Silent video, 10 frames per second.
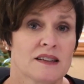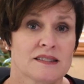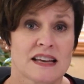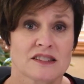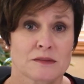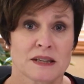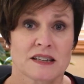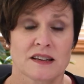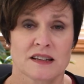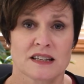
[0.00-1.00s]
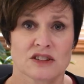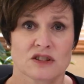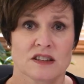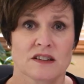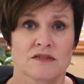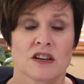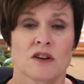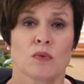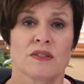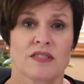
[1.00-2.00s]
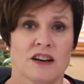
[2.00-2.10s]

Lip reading: Assessment Initiative with